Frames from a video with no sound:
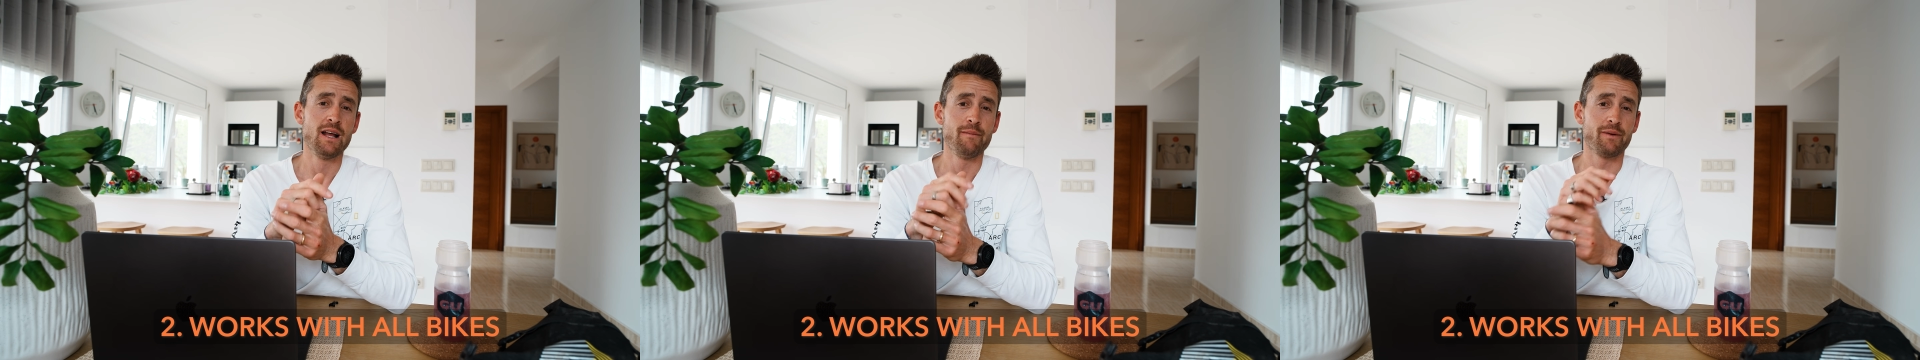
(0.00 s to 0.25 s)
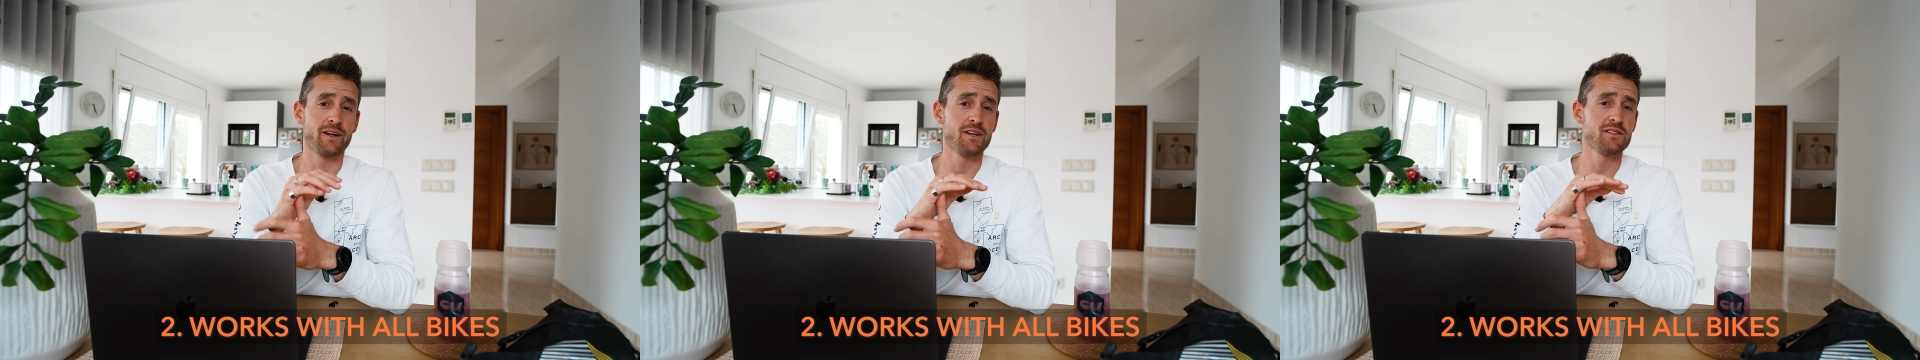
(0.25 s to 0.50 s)

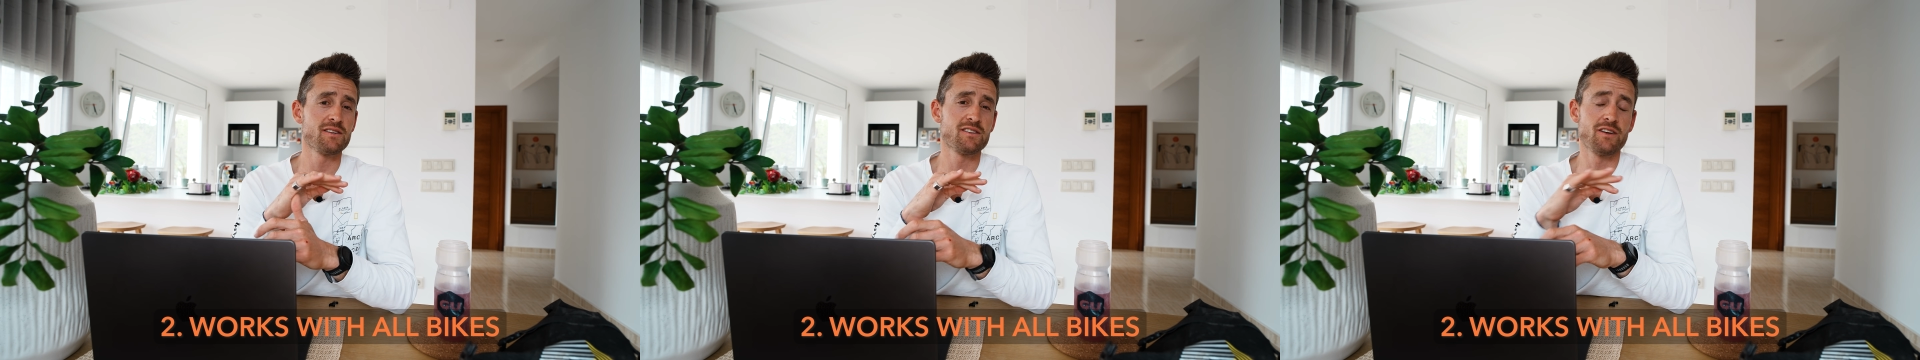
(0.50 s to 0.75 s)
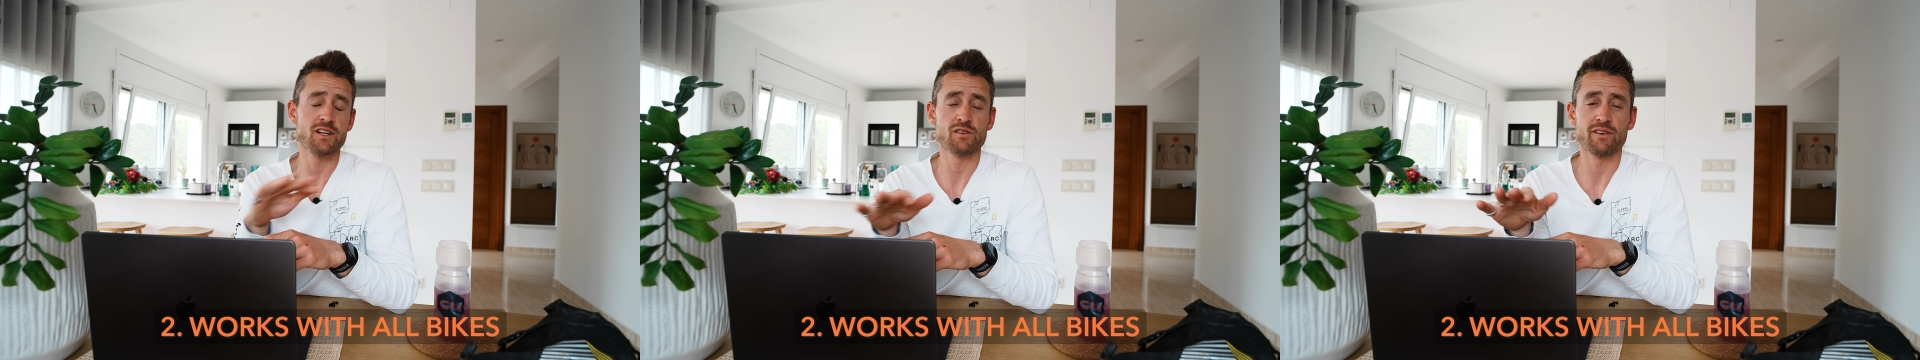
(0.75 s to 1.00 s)
Because there's
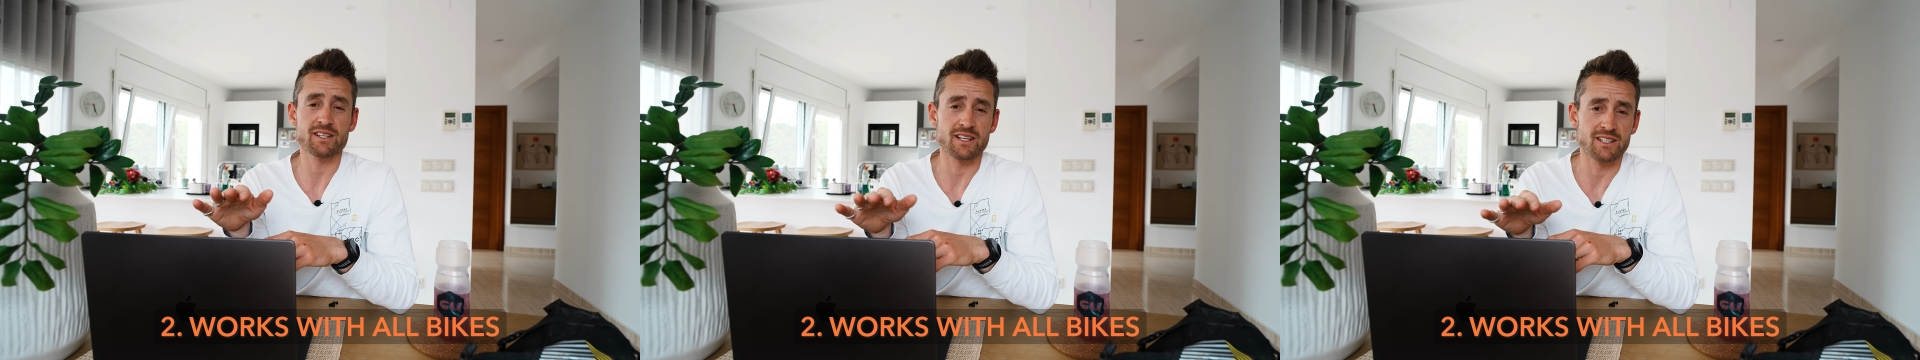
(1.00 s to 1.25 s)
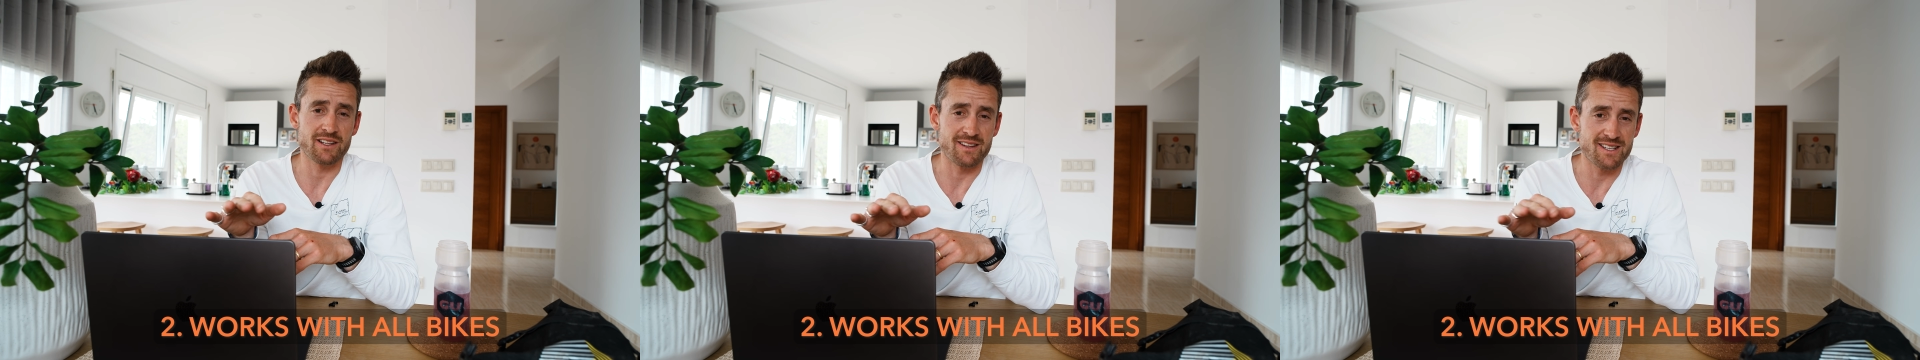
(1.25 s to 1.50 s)
no fixing
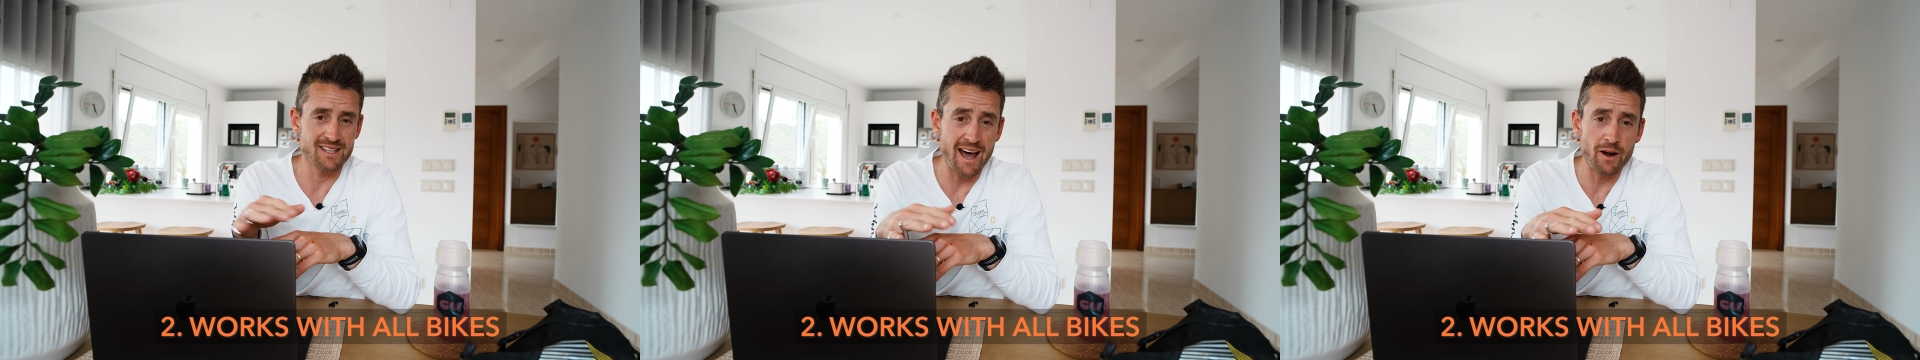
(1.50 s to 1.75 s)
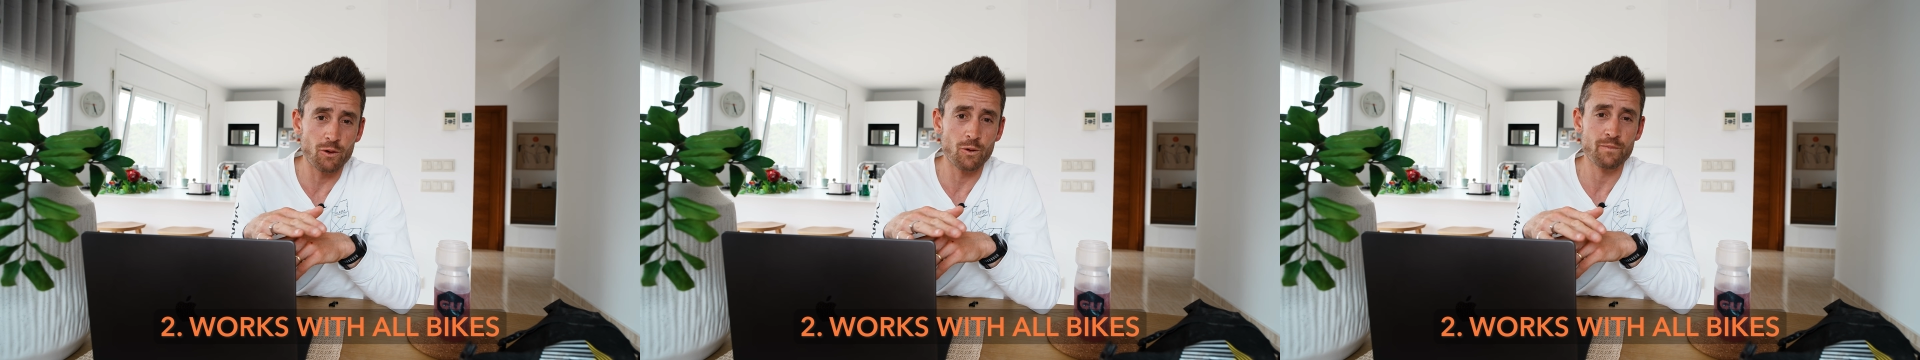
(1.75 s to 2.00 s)
to the
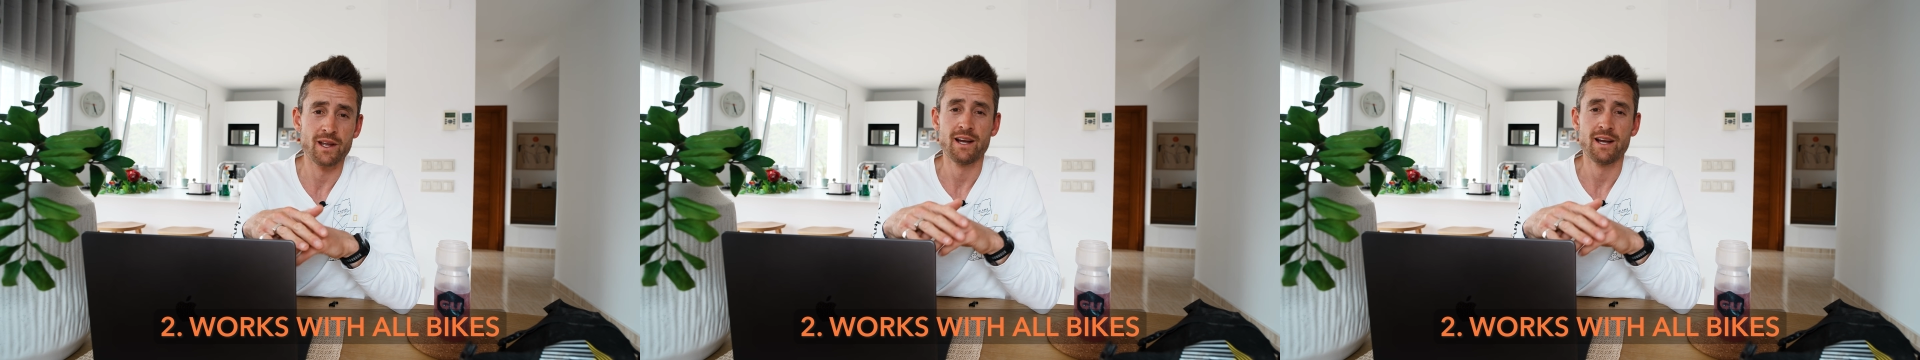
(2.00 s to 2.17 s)
saddle,